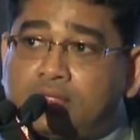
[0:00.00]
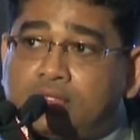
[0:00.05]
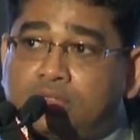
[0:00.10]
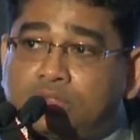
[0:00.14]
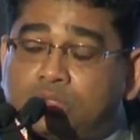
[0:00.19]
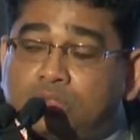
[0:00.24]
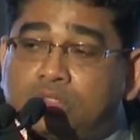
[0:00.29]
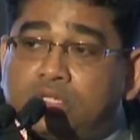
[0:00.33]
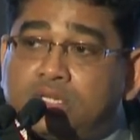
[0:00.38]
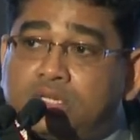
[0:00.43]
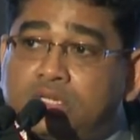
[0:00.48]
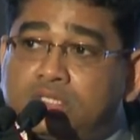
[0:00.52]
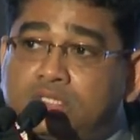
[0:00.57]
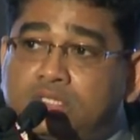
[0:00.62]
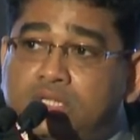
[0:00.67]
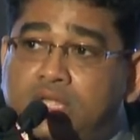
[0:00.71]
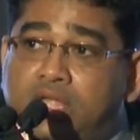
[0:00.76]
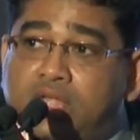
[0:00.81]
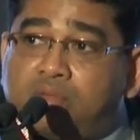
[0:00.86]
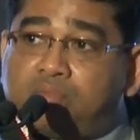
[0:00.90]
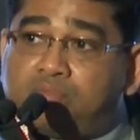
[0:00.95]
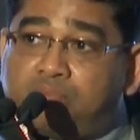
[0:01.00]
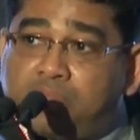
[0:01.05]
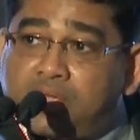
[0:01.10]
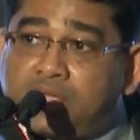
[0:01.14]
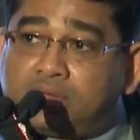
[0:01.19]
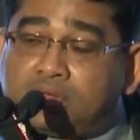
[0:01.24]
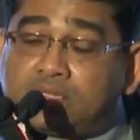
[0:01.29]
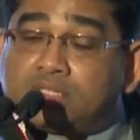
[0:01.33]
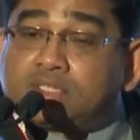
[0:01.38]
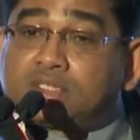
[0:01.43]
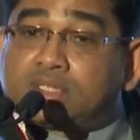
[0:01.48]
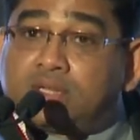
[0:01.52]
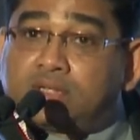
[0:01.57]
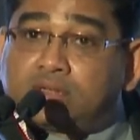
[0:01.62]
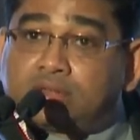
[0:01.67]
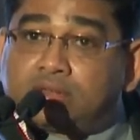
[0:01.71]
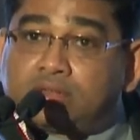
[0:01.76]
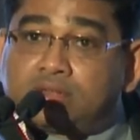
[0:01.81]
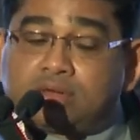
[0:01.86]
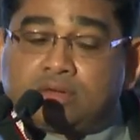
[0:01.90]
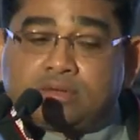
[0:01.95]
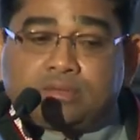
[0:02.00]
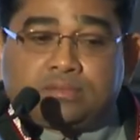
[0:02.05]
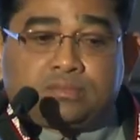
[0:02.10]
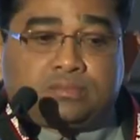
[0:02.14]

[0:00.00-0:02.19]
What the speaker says: So there is a big disconnect there.